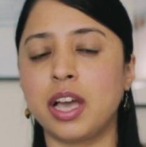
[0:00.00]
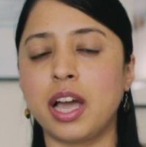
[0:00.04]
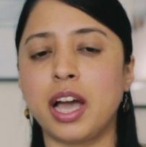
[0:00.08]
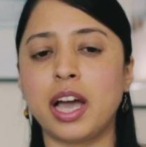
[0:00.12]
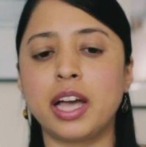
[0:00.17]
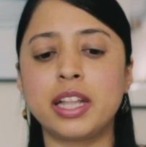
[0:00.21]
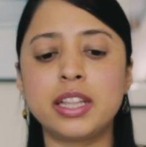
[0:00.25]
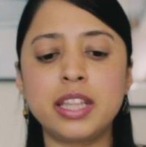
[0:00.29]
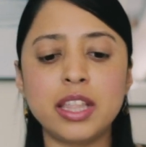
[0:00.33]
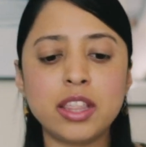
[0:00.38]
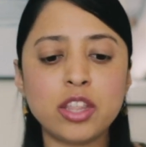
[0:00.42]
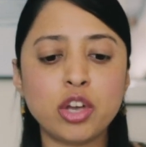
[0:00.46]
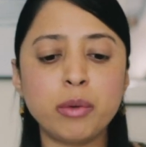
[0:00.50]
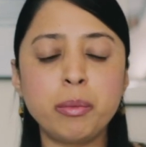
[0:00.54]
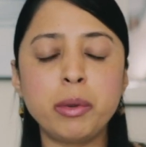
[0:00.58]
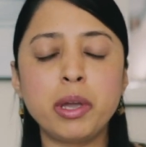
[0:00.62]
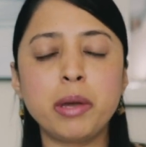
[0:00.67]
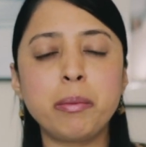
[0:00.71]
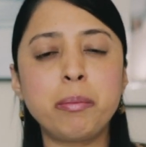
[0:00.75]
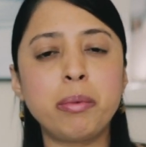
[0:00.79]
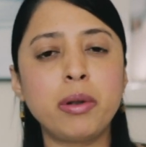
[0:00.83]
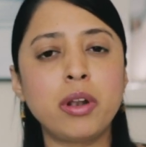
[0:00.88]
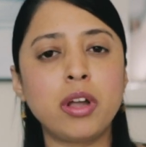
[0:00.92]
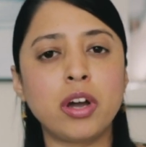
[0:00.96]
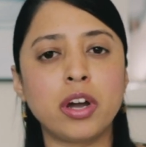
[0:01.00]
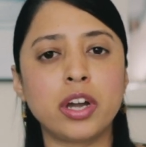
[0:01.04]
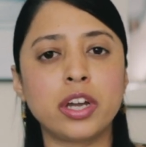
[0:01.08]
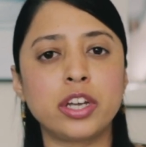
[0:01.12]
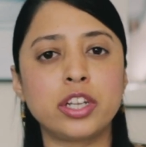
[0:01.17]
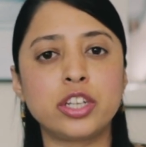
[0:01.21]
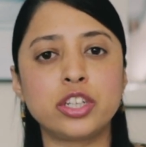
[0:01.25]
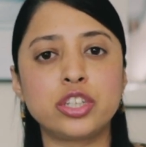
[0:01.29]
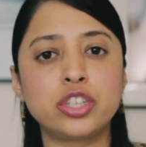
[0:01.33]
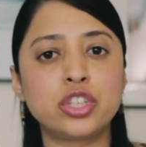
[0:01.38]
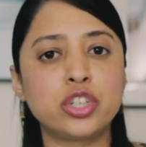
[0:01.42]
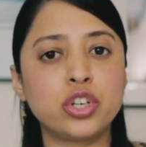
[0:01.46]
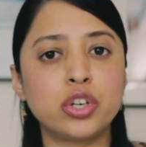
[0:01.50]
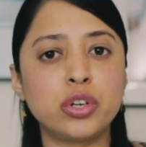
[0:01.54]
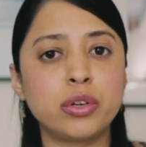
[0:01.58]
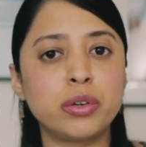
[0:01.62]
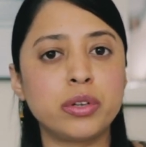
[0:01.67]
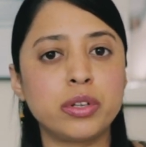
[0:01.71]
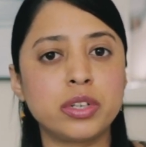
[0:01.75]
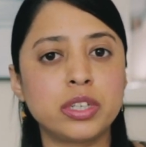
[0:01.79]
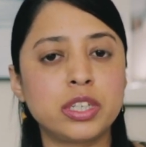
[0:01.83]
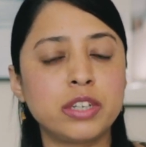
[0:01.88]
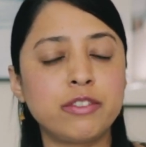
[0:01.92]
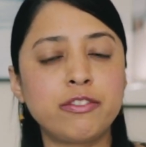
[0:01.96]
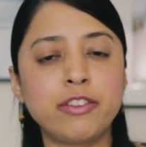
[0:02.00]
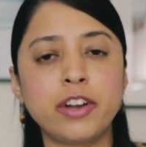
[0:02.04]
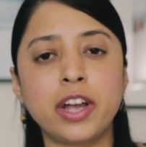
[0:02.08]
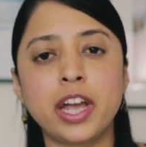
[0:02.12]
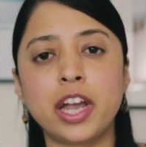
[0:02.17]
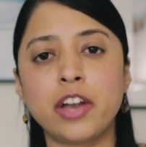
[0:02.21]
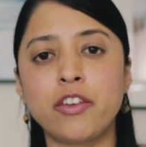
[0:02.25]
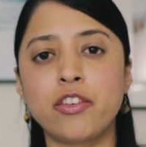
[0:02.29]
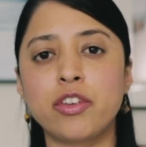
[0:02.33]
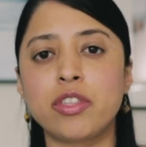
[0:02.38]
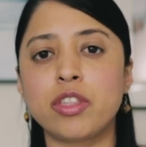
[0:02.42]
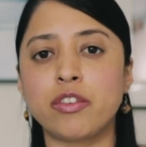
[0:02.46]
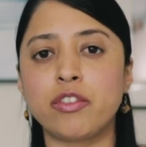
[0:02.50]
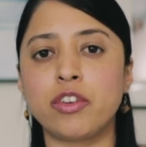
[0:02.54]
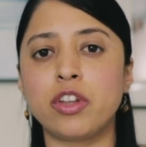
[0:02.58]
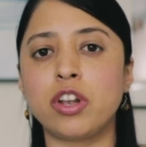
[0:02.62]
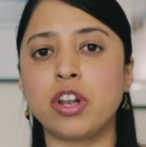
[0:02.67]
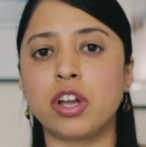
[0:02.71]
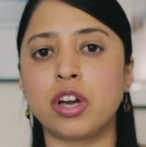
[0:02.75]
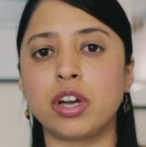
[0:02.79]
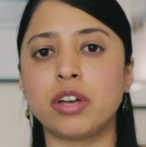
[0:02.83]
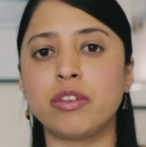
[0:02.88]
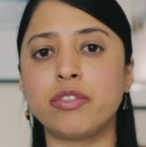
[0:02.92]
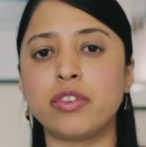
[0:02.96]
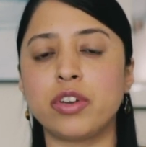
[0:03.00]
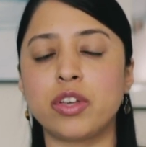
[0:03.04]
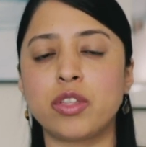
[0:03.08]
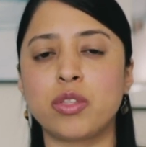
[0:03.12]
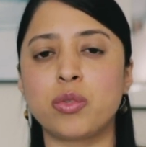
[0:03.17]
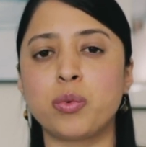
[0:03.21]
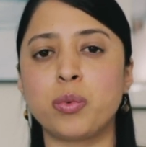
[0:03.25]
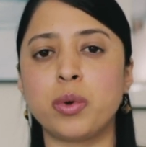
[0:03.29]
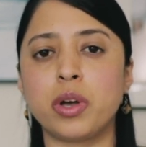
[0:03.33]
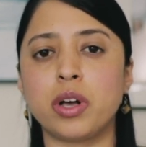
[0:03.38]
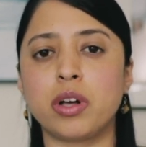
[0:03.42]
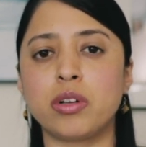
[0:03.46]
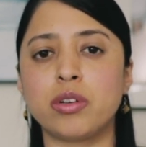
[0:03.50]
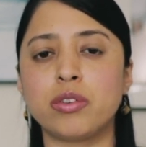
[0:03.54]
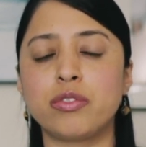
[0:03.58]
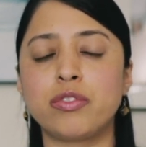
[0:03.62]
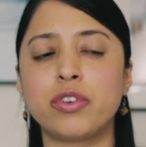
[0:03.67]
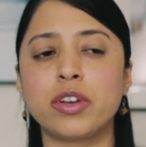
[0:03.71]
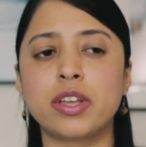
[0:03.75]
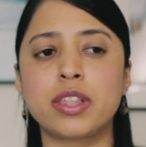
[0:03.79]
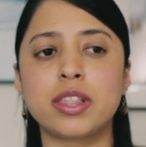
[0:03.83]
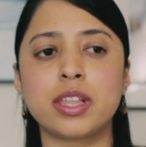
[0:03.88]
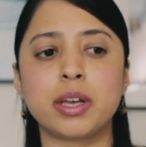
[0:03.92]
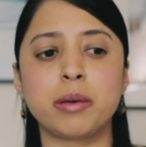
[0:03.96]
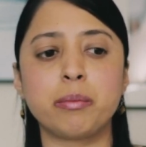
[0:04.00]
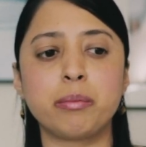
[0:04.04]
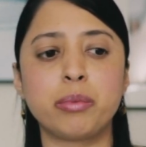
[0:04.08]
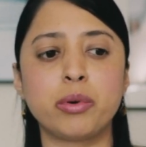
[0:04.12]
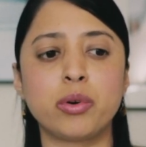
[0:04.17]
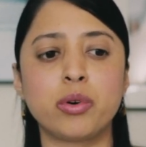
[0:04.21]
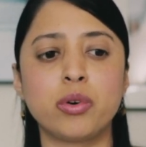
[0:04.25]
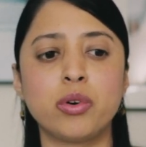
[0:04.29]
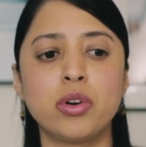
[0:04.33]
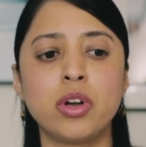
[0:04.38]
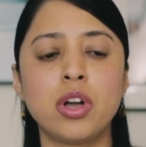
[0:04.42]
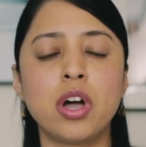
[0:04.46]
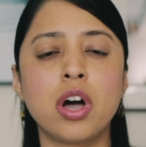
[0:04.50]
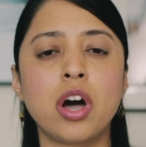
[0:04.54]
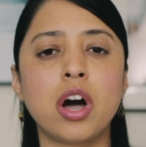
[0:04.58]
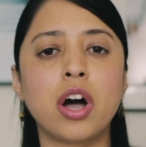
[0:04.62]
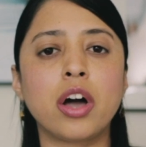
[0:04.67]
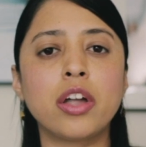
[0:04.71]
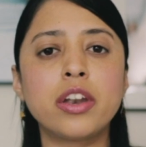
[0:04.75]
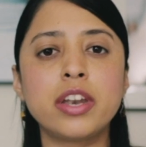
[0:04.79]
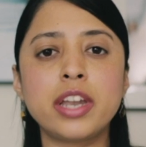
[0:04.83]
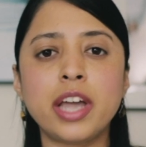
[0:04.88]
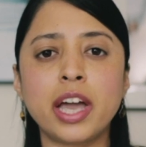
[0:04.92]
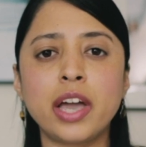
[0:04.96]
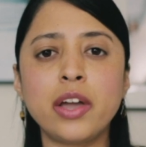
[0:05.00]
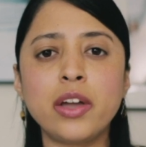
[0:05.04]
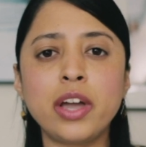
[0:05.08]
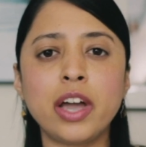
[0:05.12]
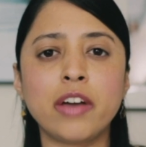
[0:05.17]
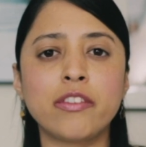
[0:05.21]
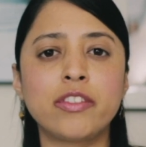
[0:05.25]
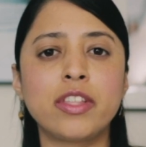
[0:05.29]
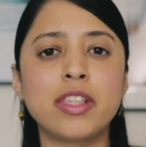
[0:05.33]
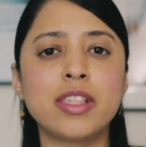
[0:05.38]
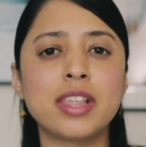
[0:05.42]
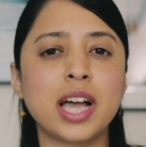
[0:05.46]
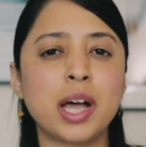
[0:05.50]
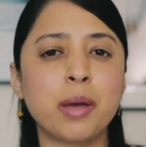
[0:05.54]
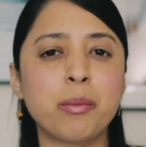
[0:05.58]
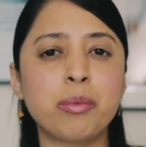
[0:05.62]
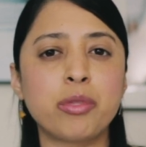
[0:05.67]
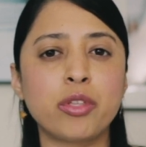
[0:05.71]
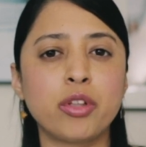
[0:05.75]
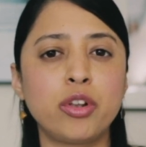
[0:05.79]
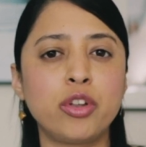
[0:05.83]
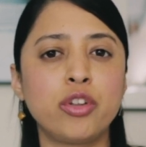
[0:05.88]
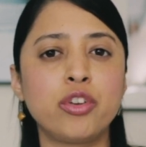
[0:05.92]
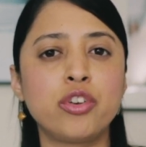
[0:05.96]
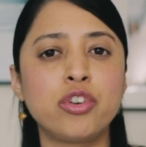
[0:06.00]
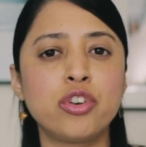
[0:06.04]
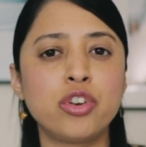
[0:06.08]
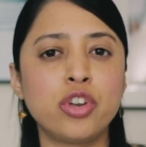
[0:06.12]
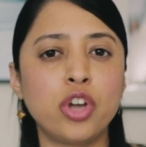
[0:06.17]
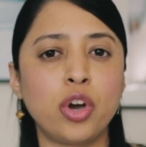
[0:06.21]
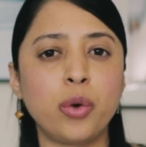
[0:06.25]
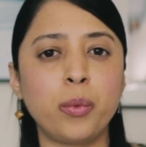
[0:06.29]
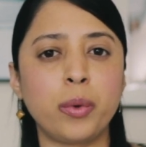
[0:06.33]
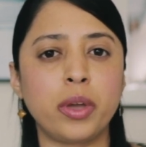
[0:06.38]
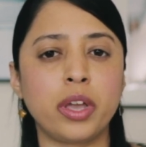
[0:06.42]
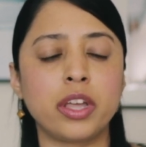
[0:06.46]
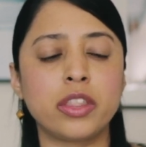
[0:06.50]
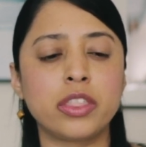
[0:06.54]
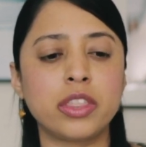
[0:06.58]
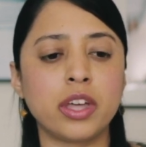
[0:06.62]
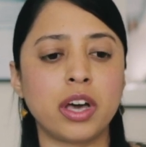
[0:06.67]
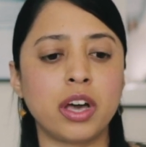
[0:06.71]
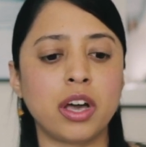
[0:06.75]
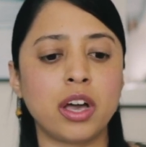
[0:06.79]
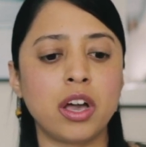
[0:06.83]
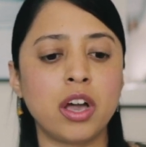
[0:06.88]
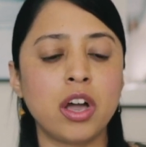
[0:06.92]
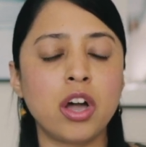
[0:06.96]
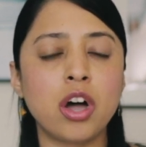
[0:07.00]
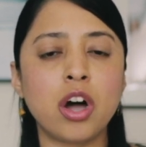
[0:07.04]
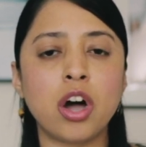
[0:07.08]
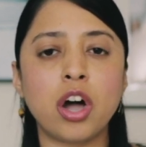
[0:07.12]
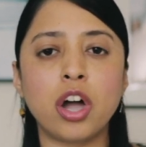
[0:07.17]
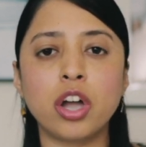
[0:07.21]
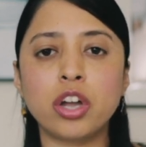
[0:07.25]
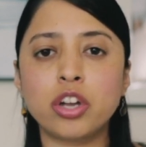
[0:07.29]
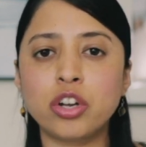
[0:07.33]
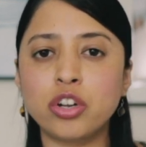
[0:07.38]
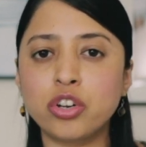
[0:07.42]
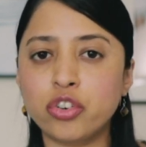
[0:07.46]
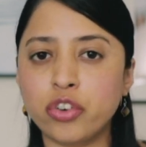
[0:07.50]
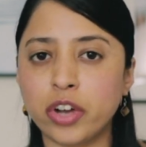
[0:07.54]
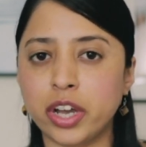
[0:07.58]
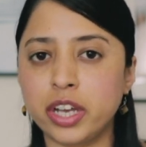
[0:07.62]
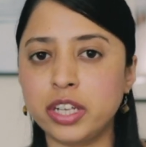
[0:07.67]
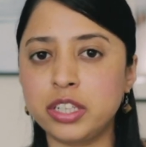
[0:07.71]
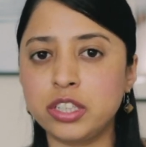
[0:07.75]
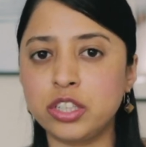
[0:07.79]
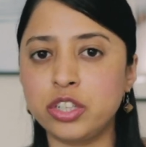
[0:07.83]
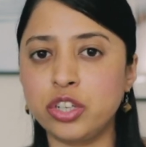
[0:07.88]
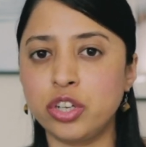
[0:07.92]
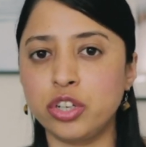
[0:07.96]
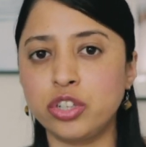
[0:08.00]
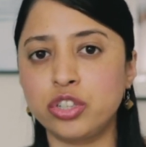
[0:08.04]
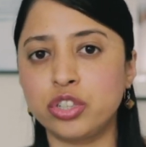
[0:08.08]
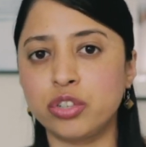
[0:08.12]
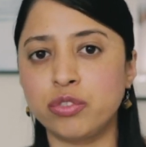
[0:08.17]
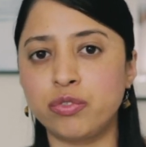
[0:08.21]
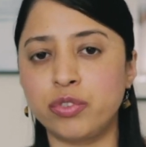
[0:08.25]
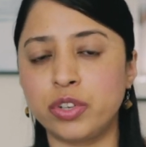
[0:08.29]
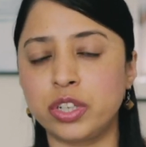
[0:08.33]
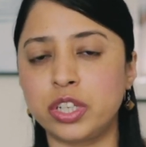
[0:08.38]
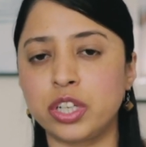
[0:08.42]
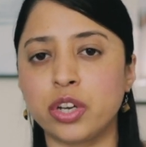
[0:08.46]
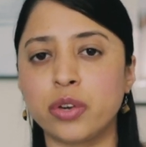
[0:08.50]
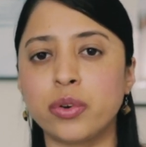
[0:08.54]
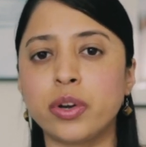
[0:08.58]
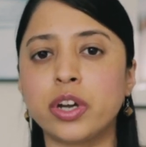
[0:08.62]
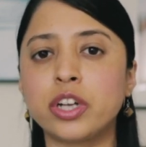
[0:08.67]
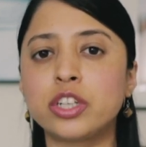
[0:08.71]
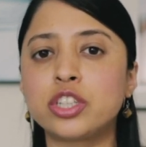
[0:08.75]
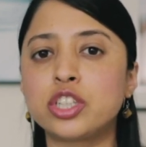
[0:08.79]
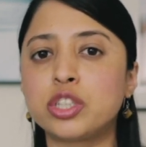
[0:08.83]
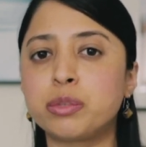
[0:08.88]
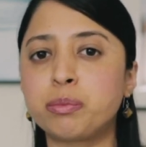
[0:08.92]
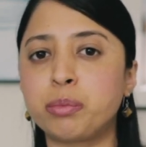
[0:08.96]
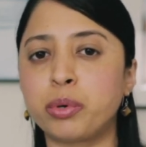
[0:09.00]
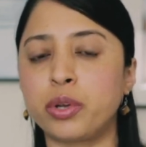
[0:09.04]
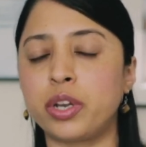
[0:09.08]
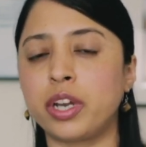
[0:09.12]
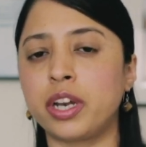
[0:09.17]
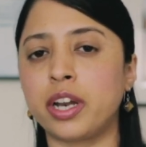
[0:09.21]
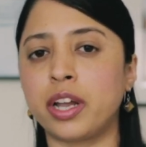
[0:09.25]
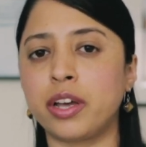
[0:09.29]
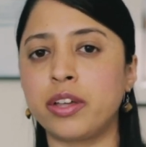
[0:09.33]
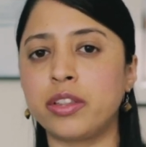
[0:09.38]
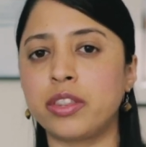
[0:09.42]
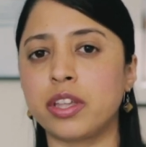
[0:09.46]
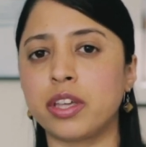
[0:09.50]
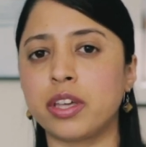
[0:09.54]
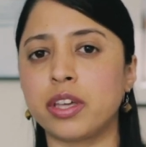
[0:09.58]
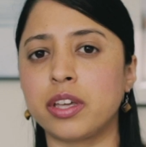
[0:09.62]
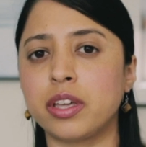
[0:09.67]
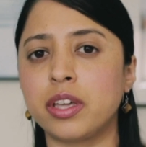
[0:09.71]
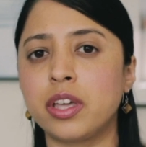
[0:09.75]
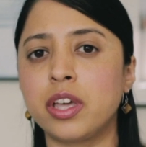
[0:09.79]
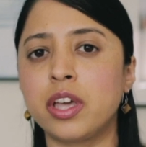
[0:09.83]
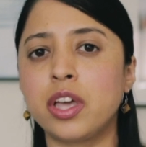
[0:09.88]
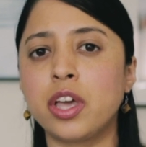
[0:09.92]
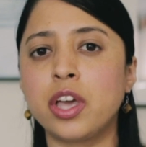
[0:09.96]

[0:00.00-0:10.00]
And this could be applied to different areas of your life as well. For example, I now have this absolute knowing that I can create a YouTube video and just put it out there.